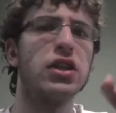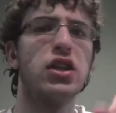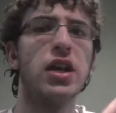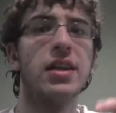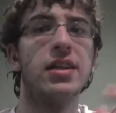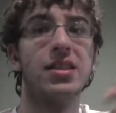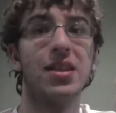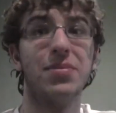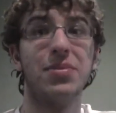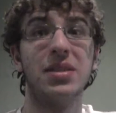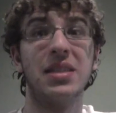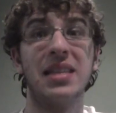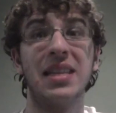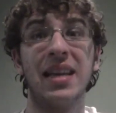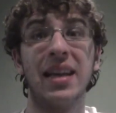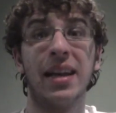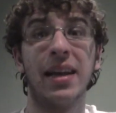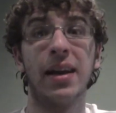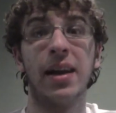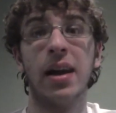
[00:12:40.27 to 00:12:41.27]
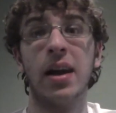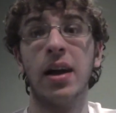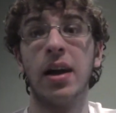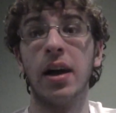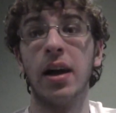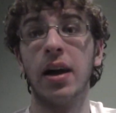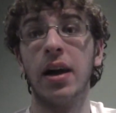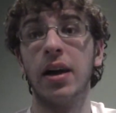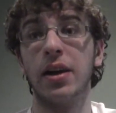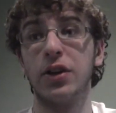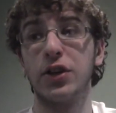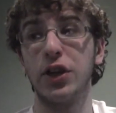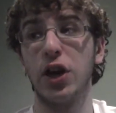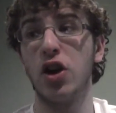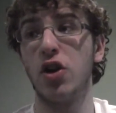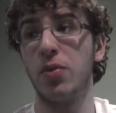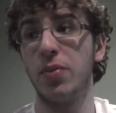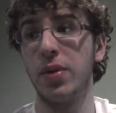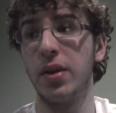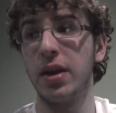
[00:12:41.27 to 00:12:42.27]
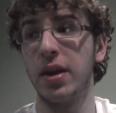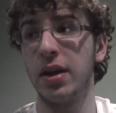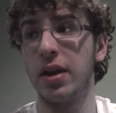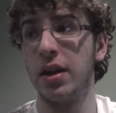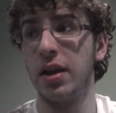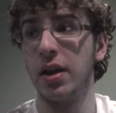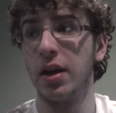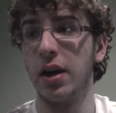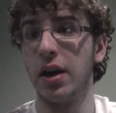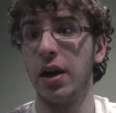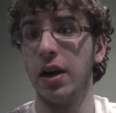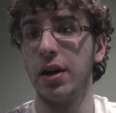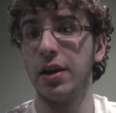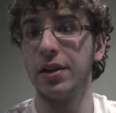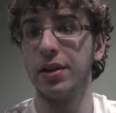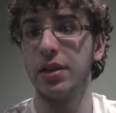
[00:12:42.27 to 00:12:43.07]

She ends up seeing uh, Shelby uh,